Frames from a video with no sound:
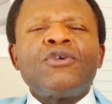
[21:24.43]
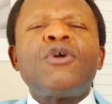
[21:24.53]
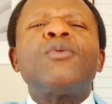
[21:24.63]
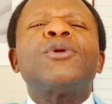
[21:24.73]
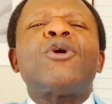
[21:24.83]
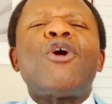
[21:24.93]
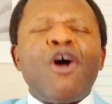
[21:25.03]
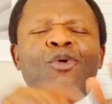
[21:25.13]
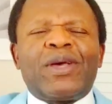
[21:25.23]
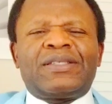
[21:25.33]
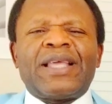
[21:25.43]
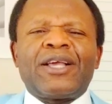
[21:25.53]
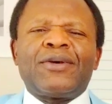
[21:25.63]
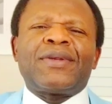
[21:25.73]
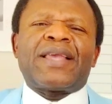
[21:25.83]
who will always
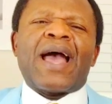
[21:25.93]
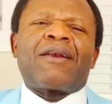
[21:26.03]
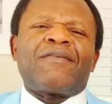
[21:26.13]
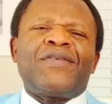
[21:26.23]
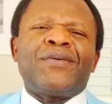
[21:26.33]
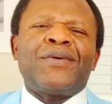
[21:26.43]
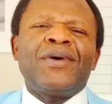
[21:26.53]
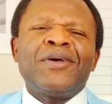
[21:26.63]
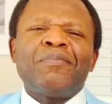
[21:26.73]
take good care of you.